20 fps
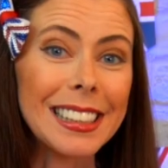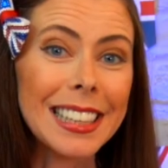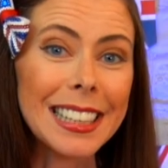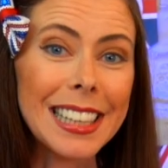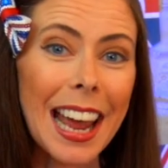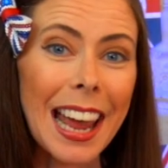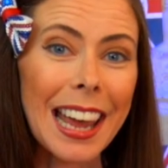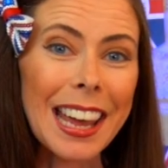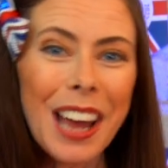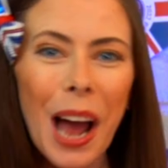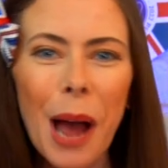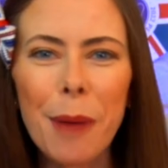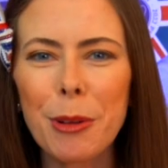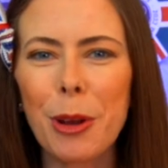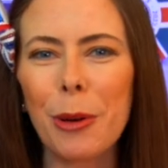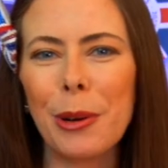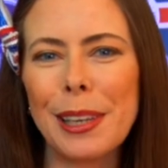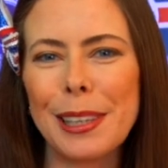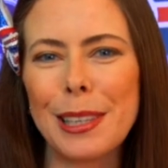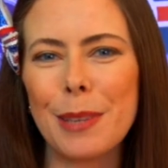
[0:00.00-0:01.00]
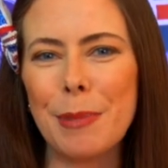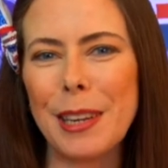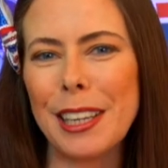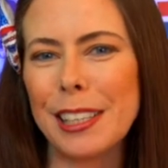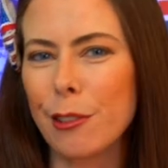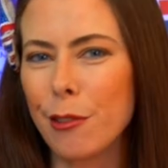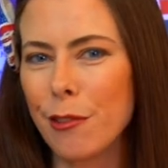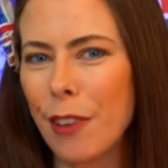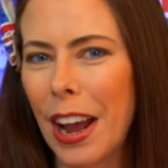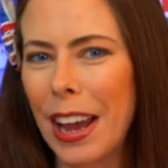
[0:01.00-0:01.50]
Today, I'm going to be
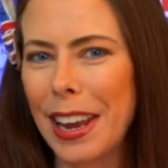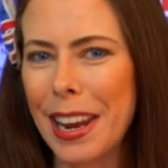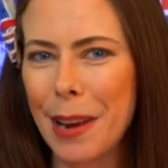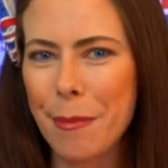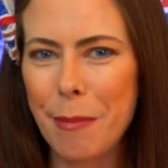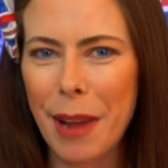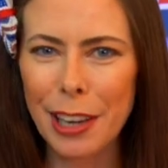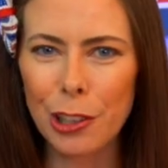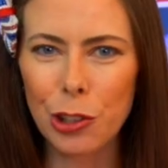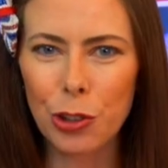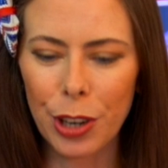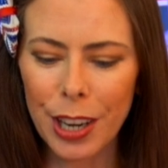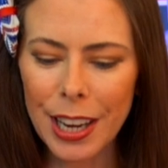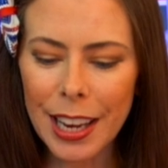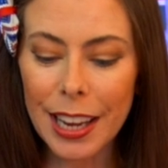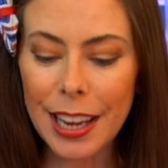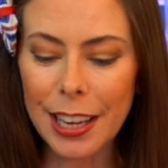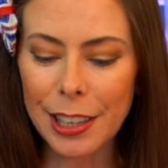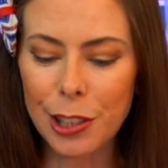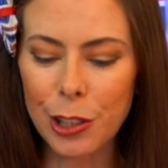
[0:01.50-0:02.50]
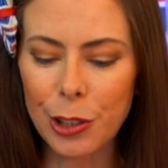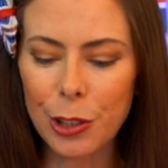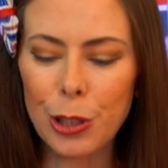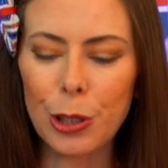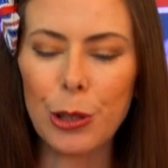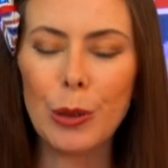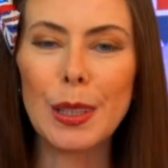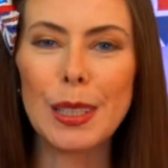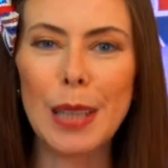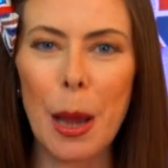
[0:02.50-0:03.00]
dividing my drink into
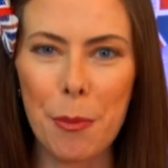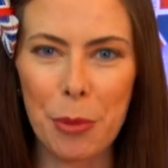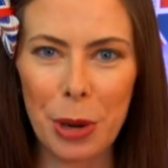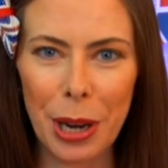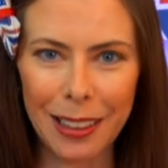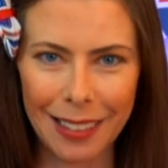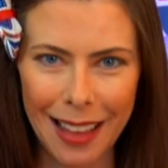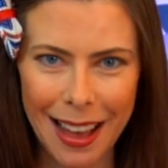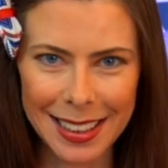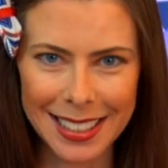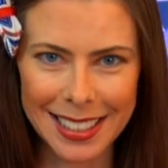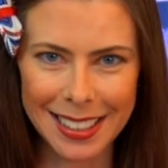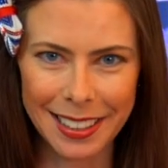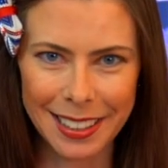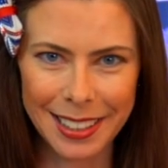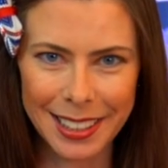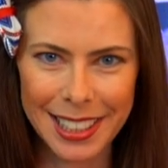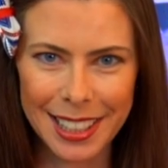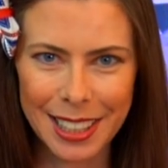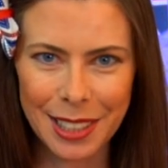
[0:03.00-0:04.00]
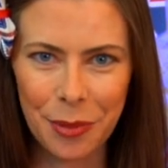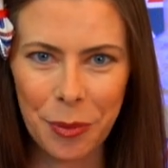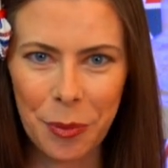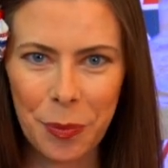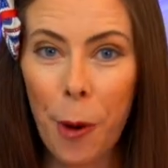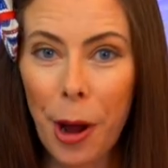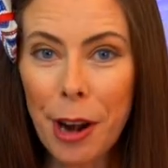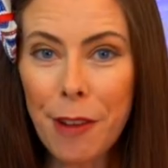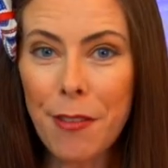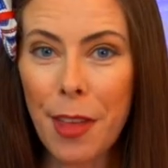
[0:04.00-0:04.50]
2 separate glasses. In
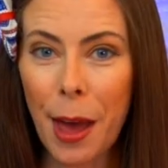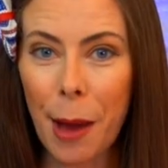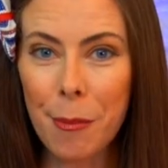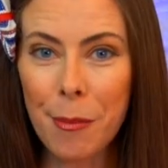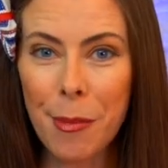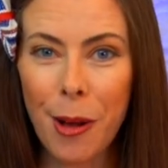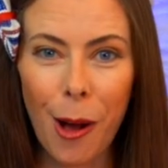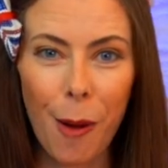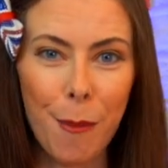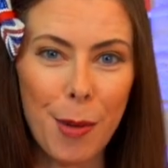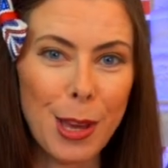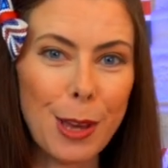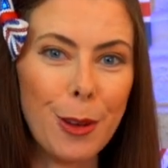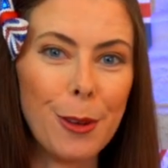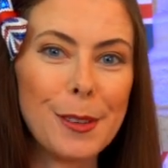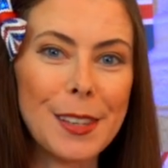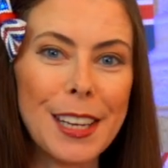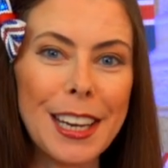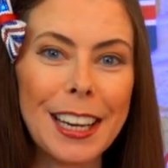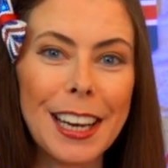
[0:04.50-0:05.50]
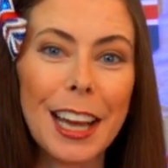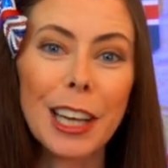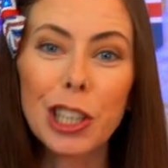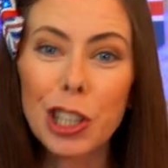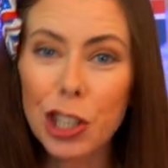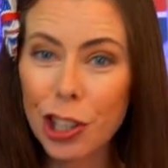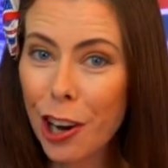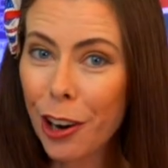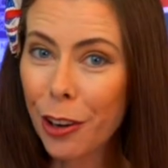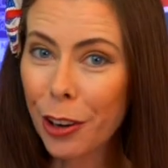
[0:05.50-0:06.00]
one of them, I'll be using
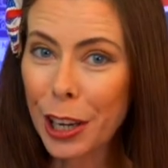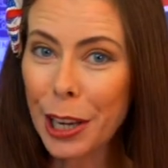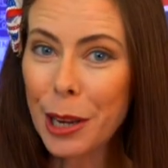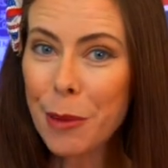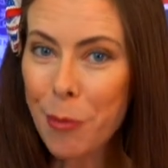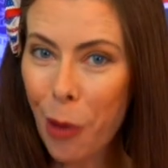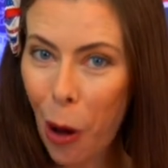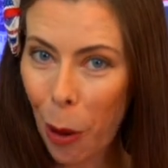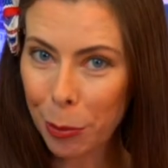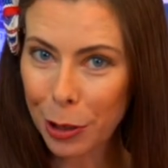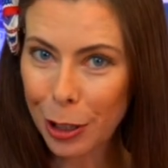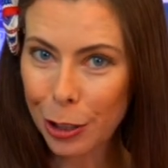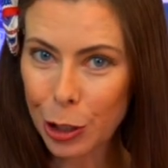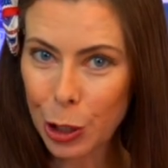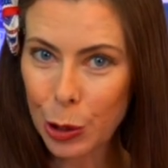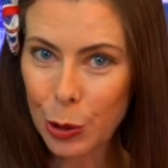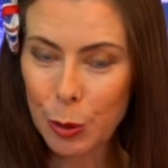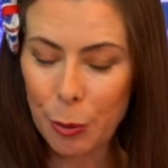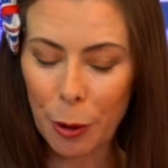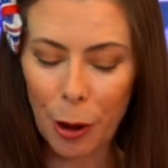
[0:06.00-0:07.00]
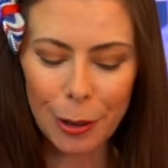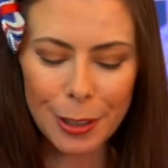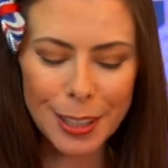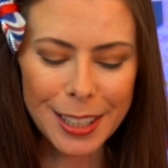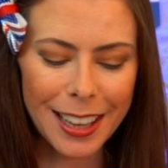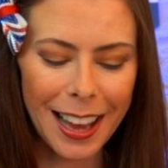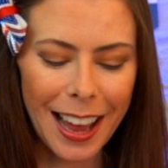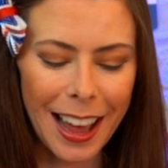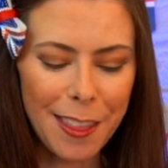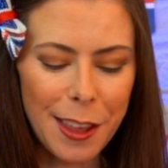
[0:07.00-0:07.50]
cherry popping juice balls,
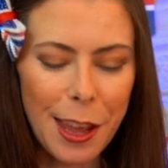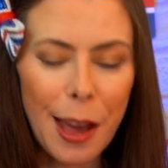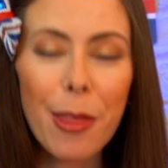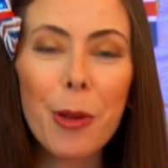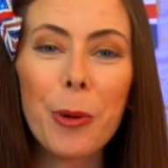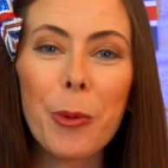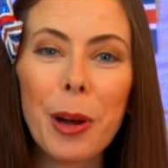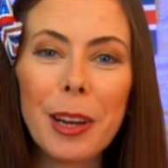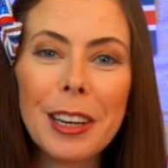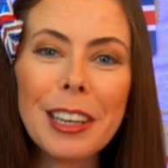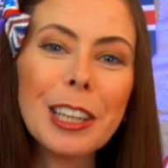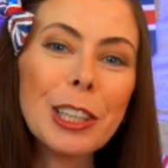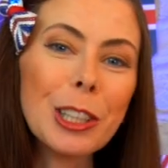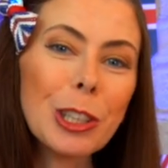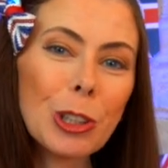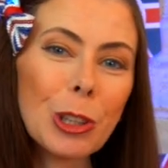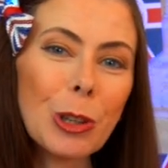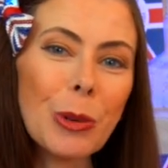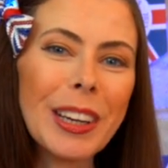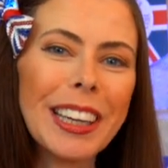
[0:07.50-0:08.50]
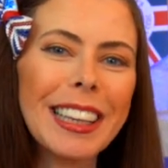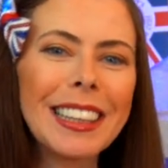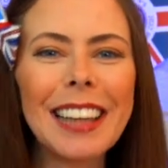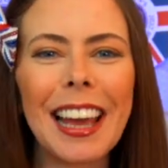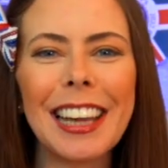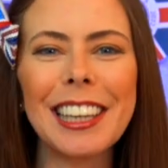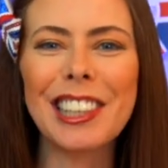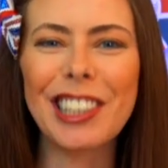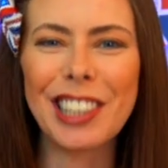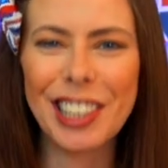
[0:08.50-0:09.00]
and the other one, chewy
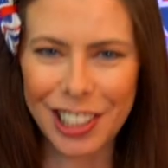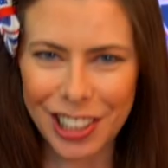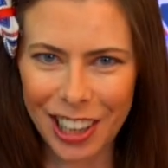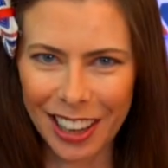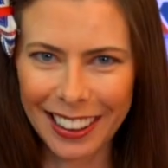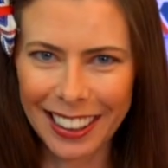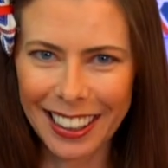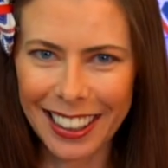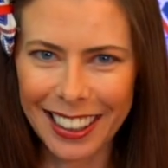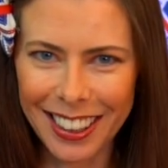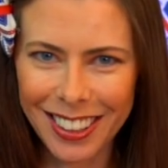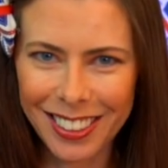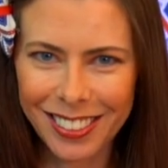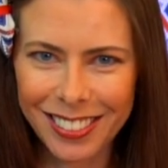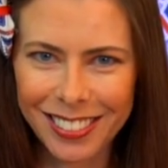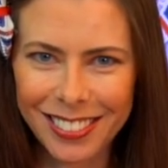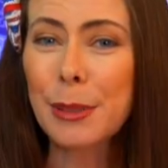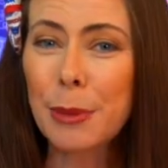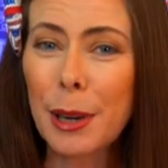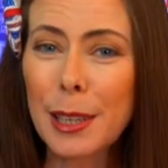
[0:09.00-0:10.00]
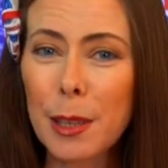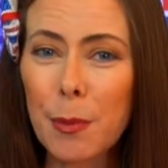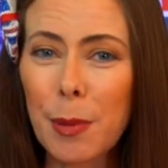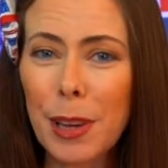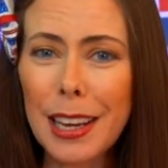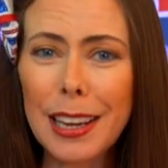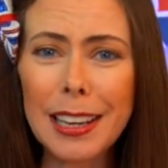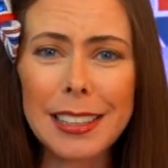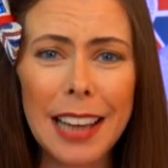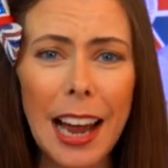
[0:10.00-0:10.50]
lychee jelly. This
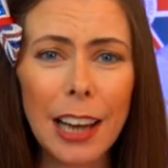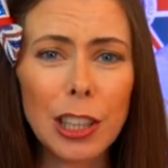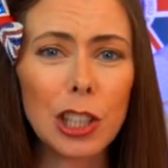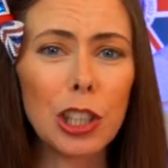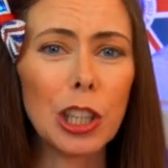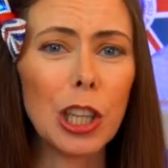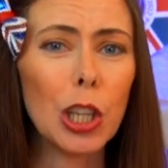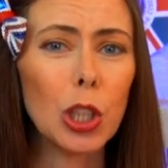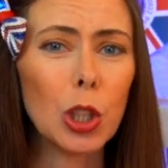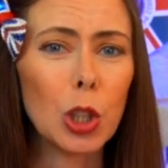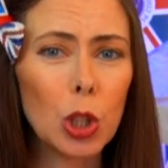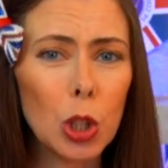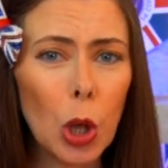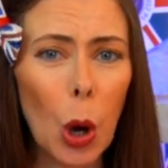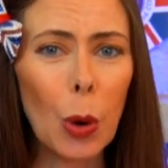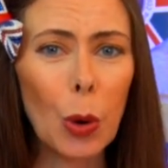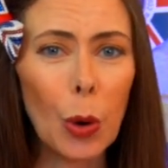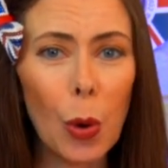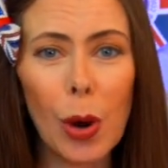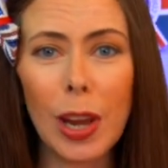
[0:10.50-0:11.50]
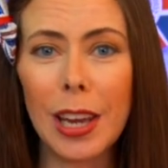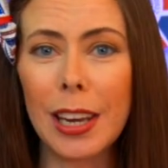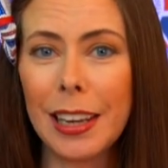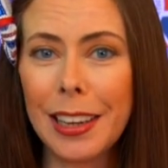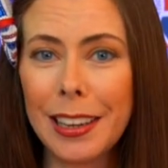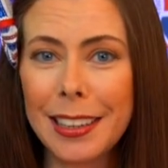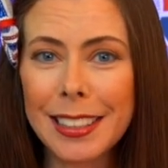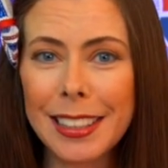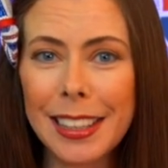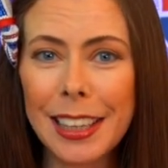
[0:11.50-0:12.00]
recipe is actually so quick and
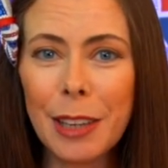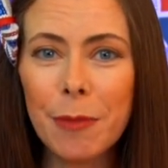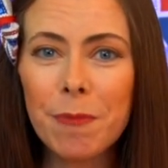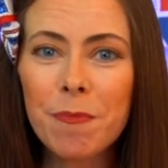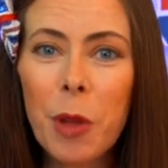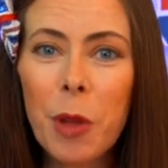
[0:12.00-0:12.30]
easy.